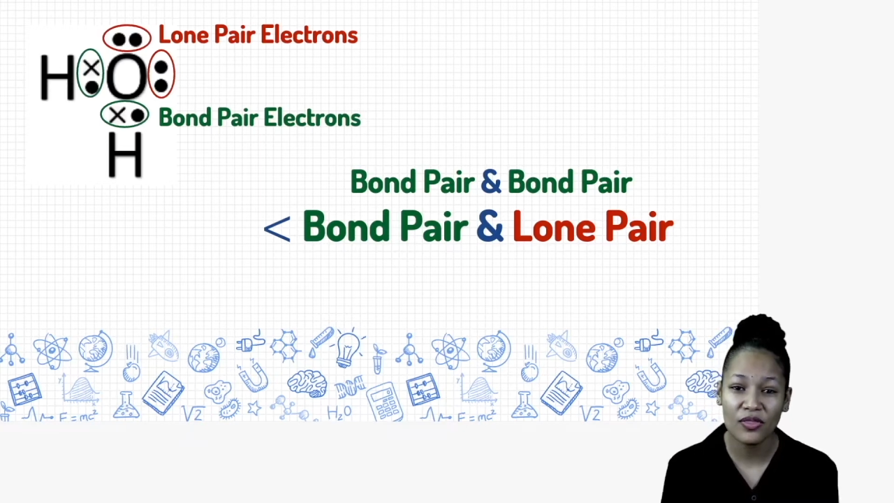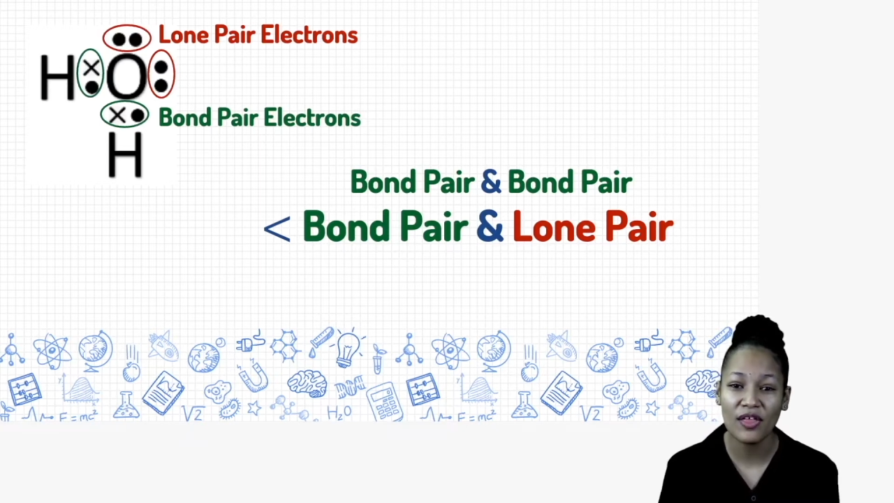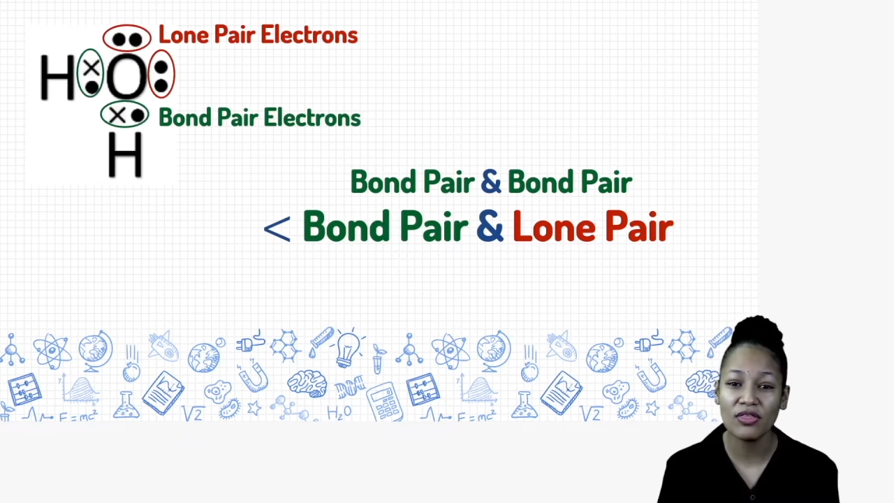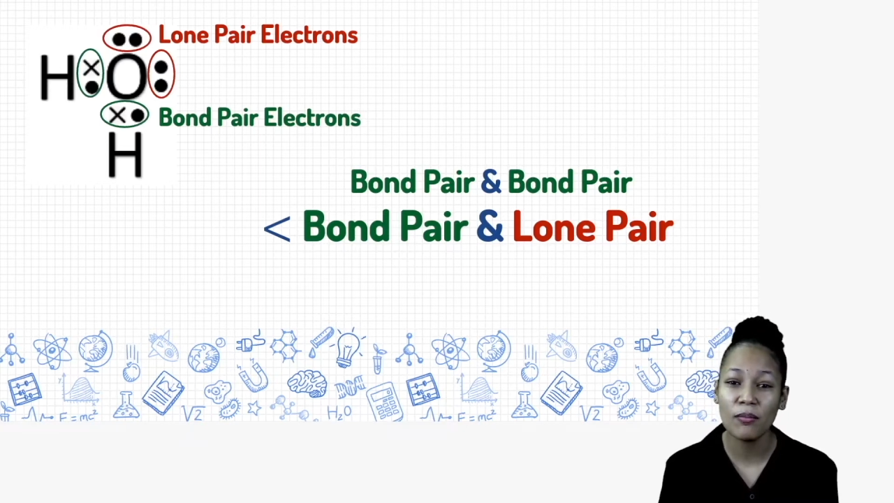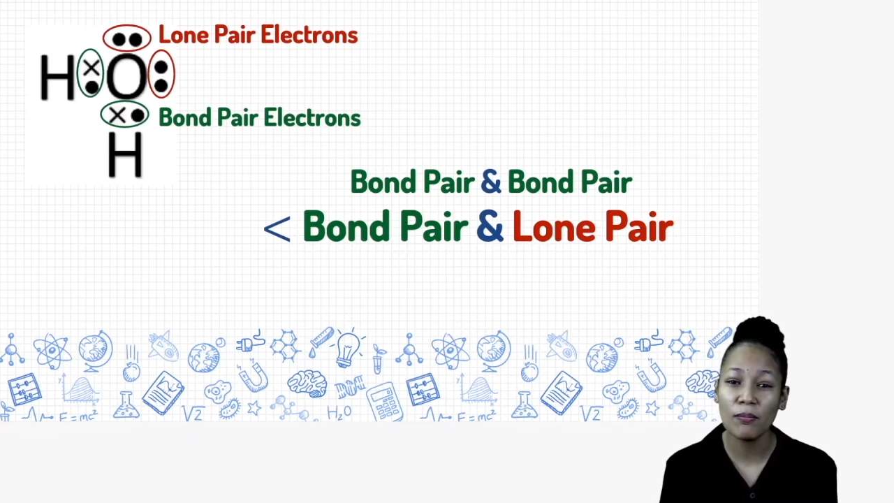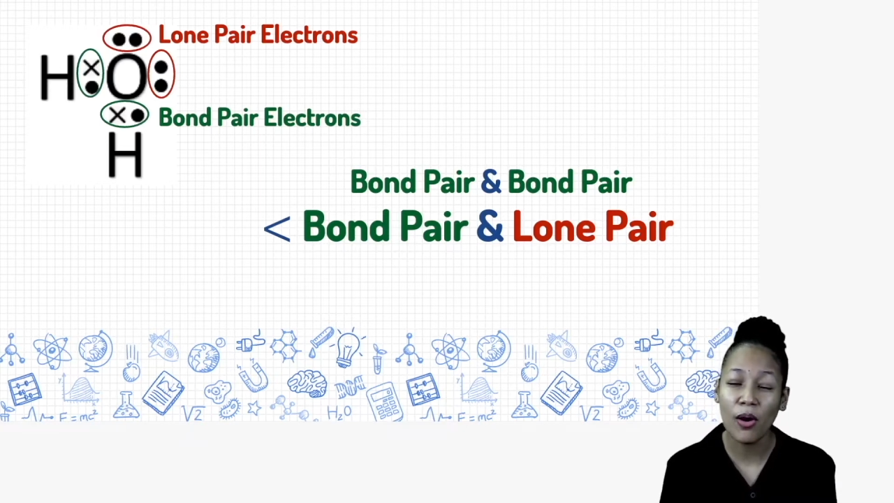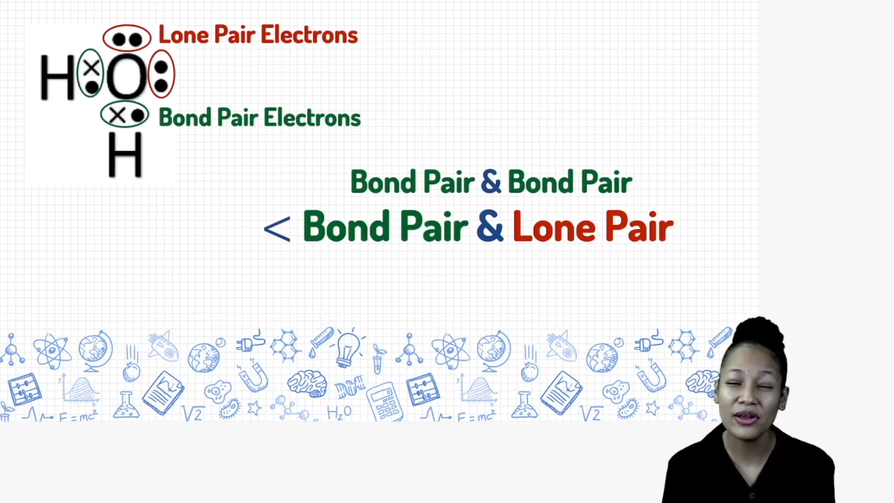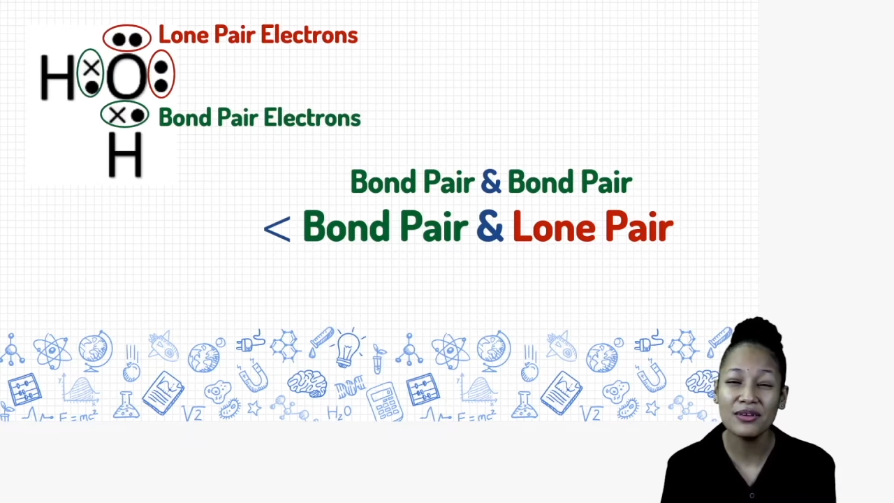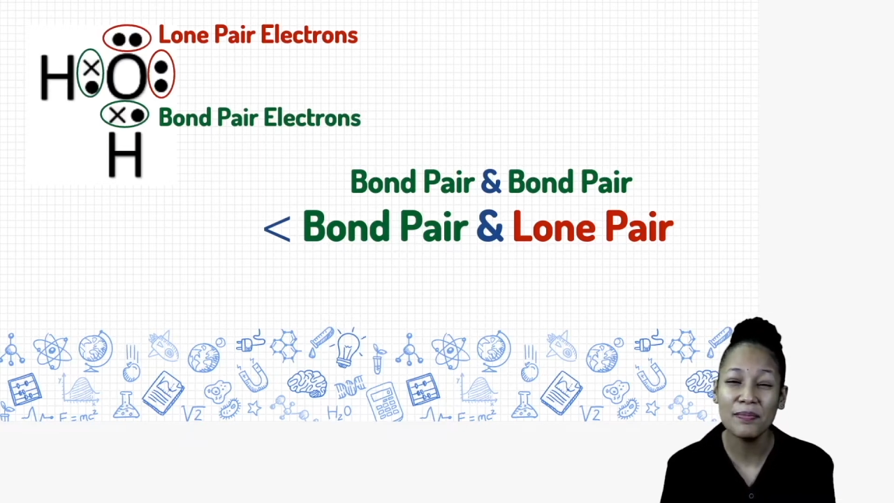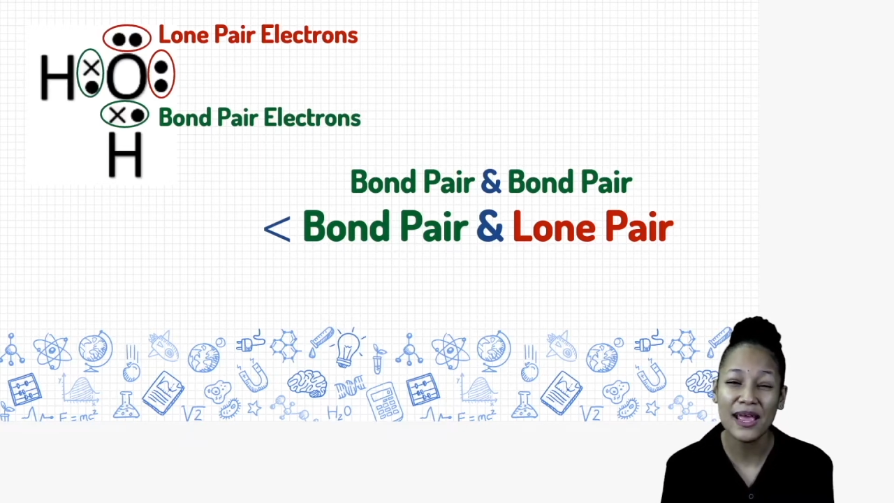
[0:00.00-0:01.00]
than the
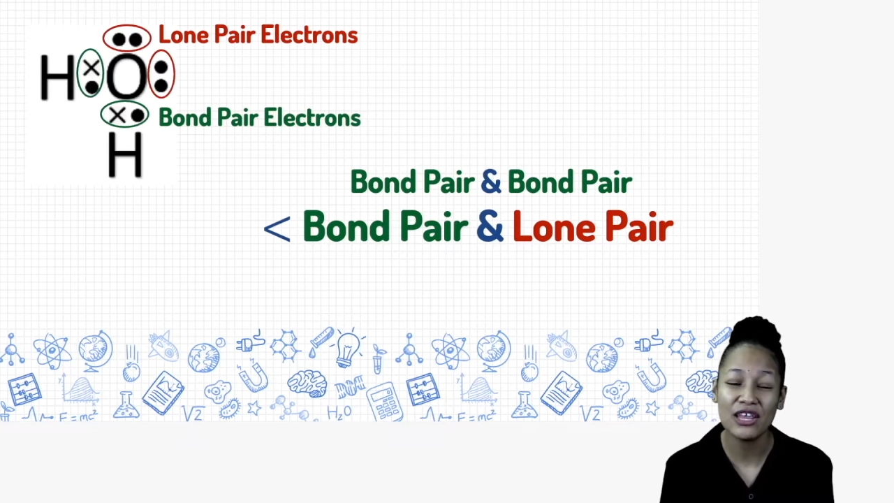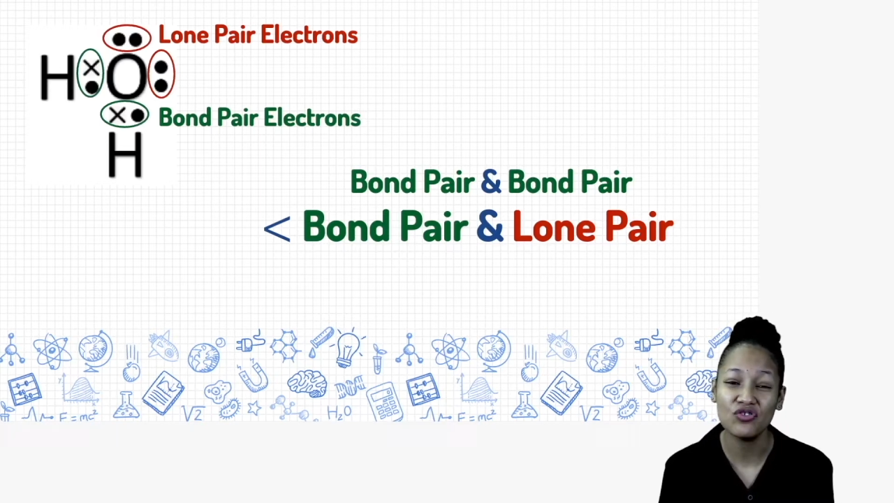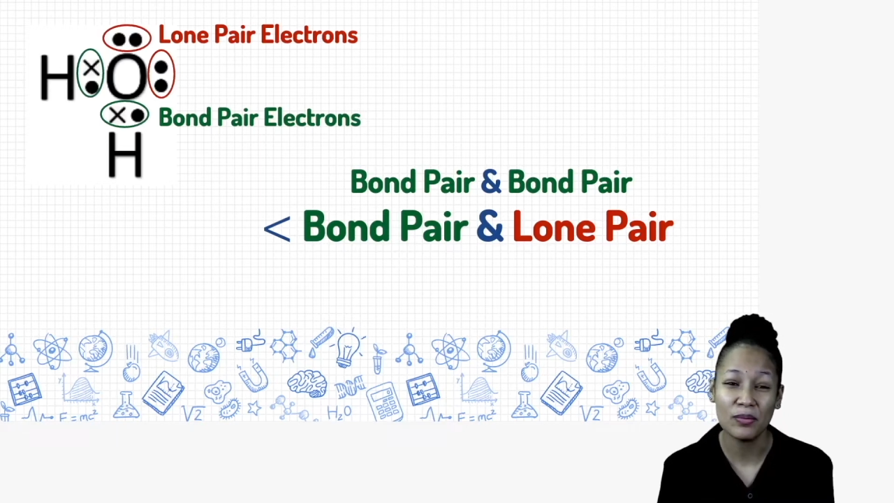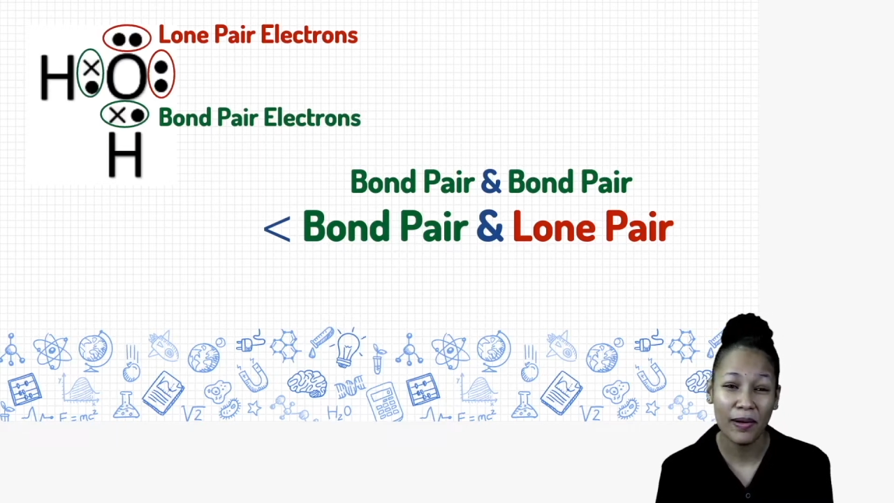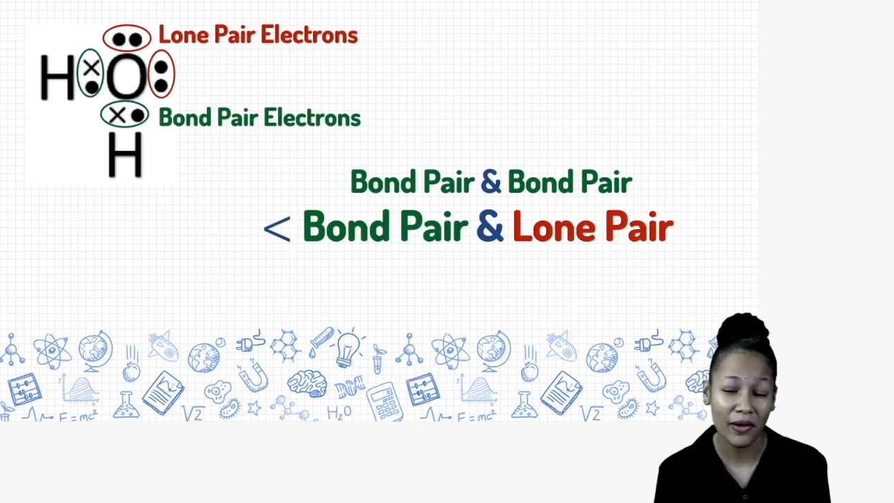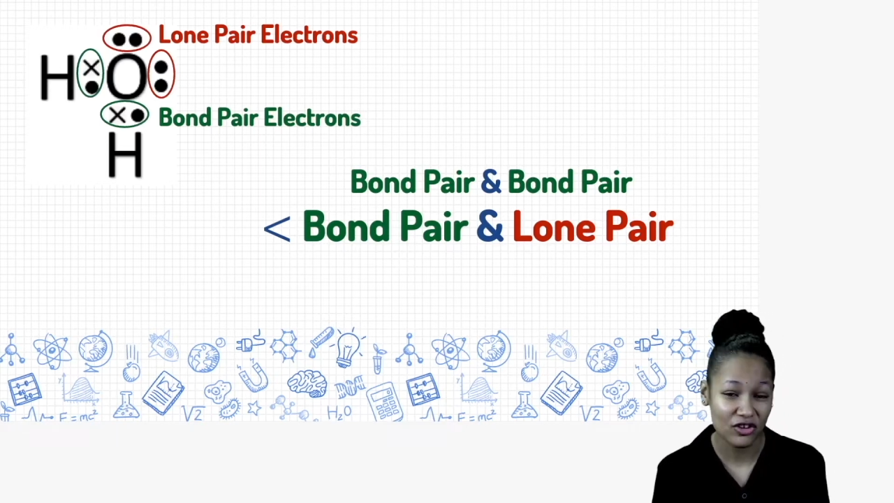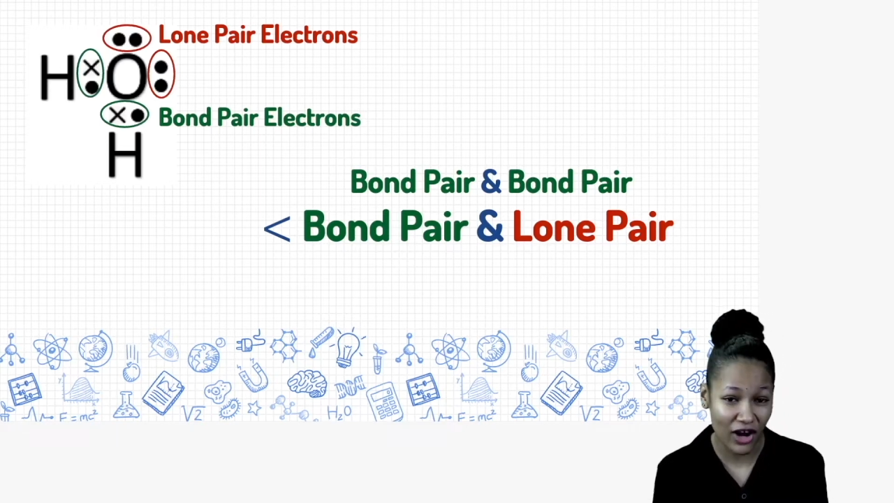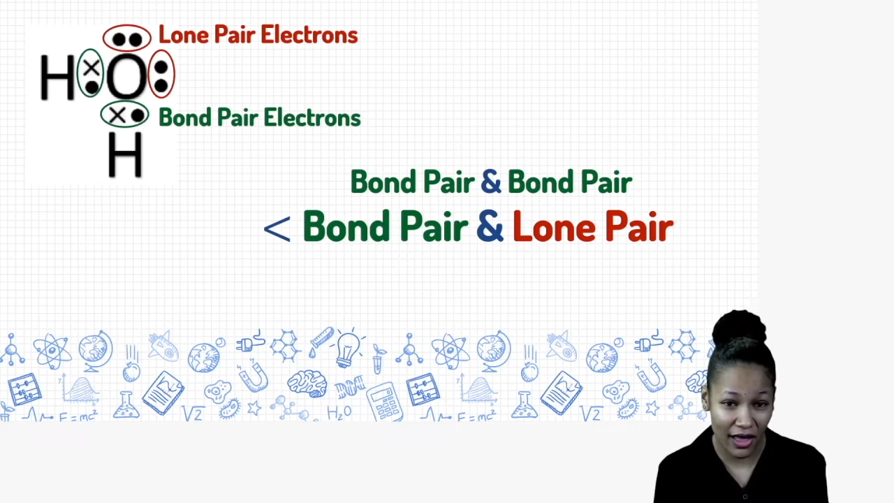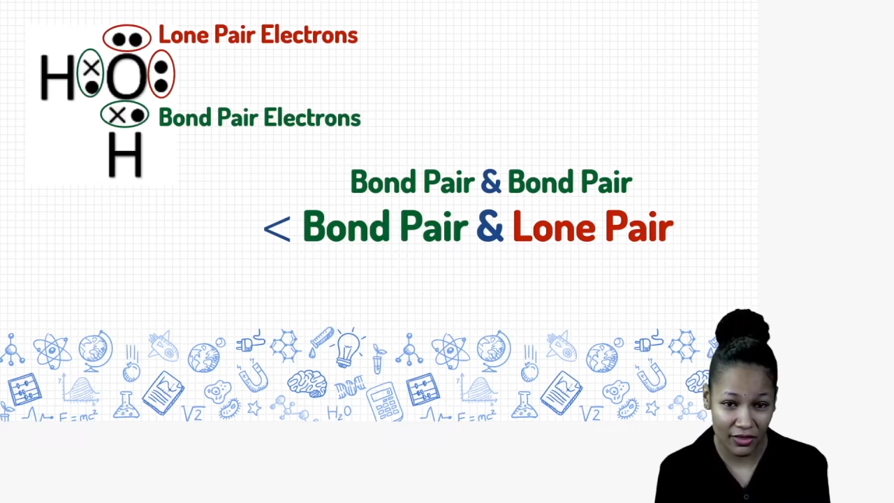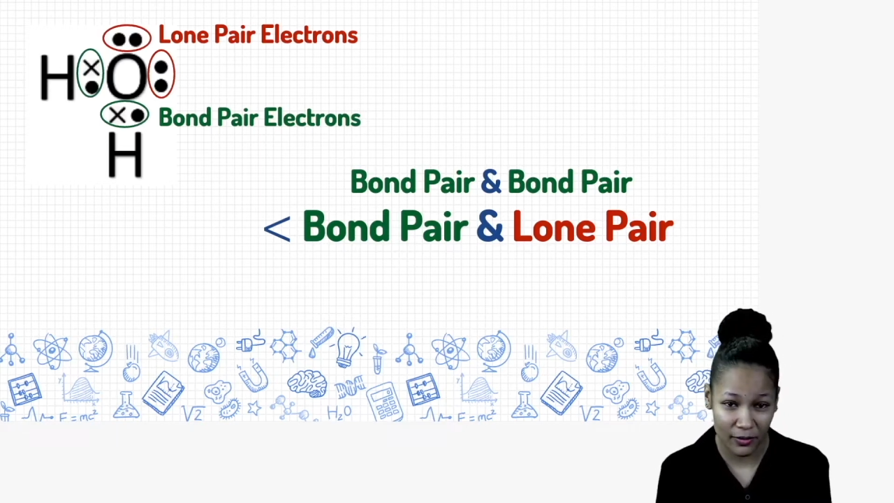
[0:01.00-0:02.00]
bond pairs repel each
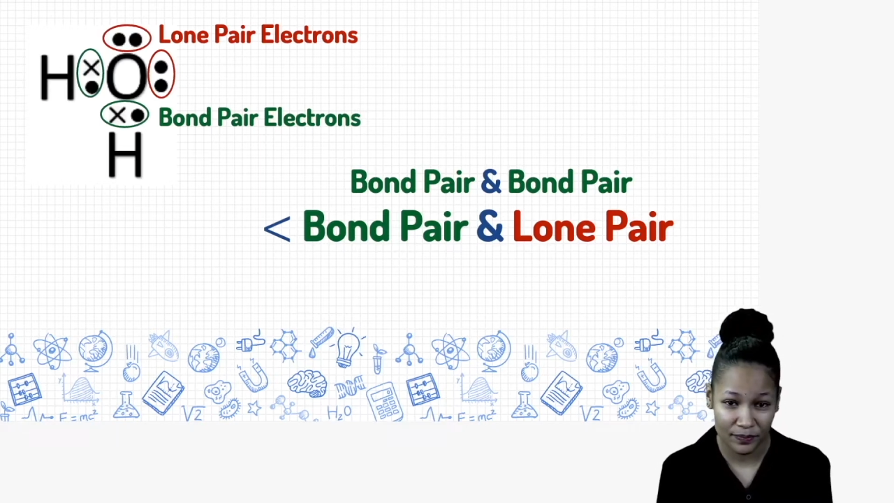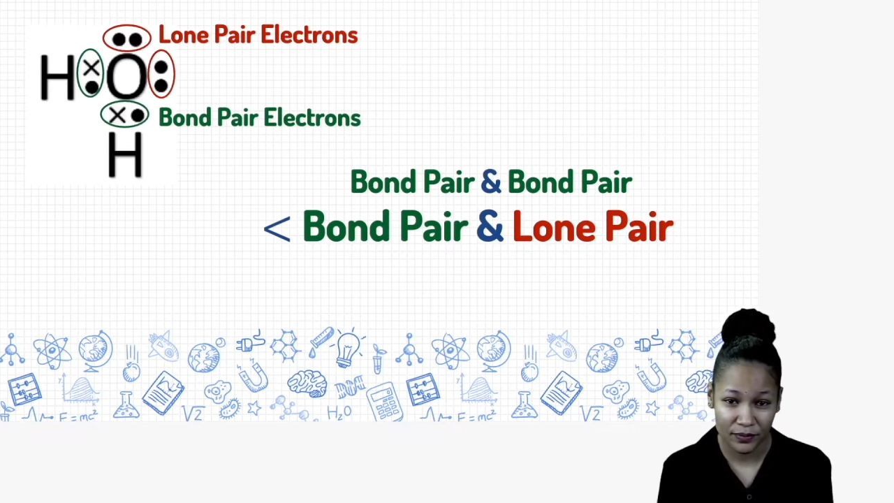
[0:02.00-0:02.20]
other.